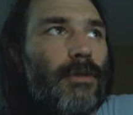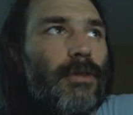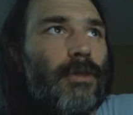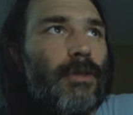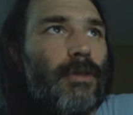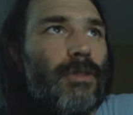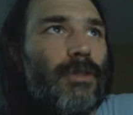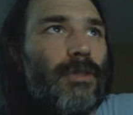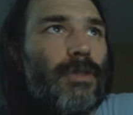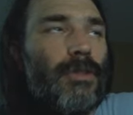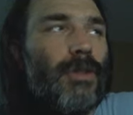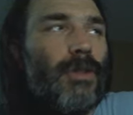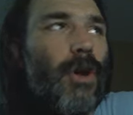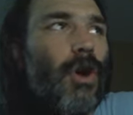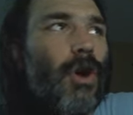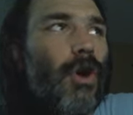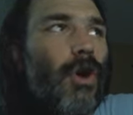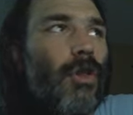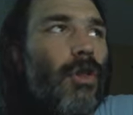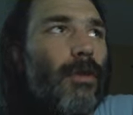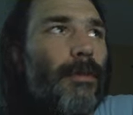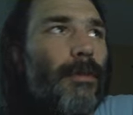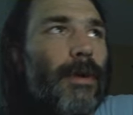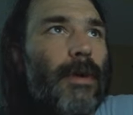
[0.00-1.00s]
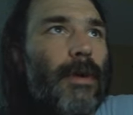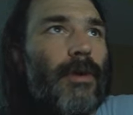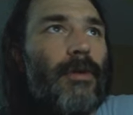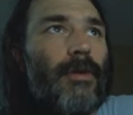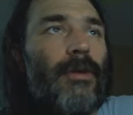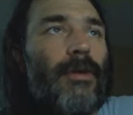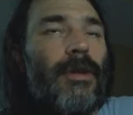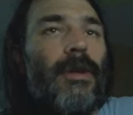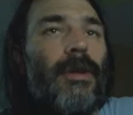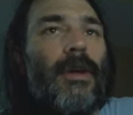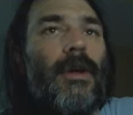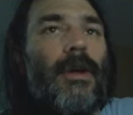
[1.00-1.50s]
So it's just all about
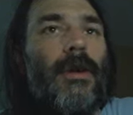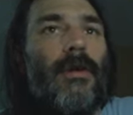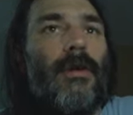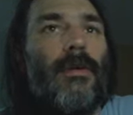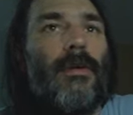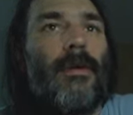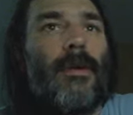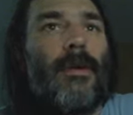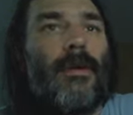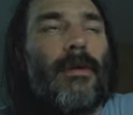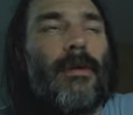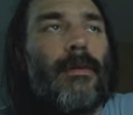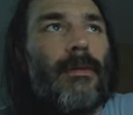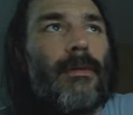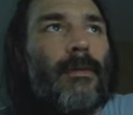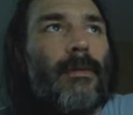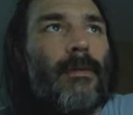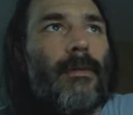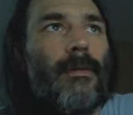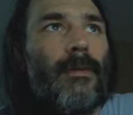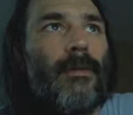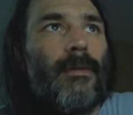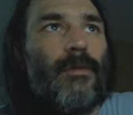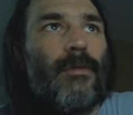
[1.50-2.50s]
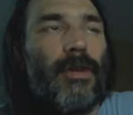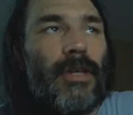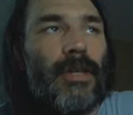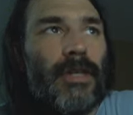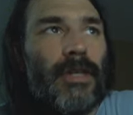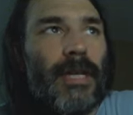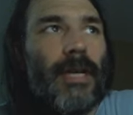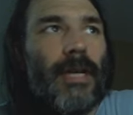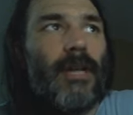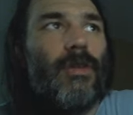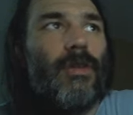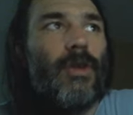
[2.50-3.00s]

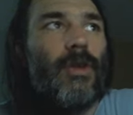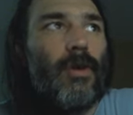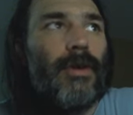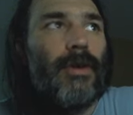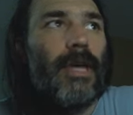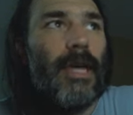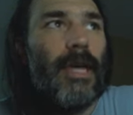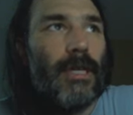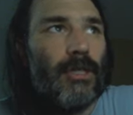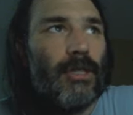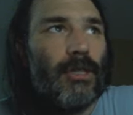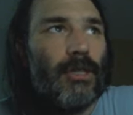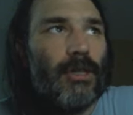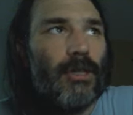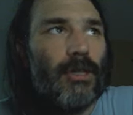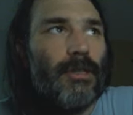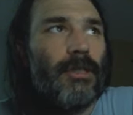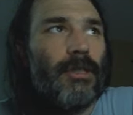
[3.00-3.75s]
retail locations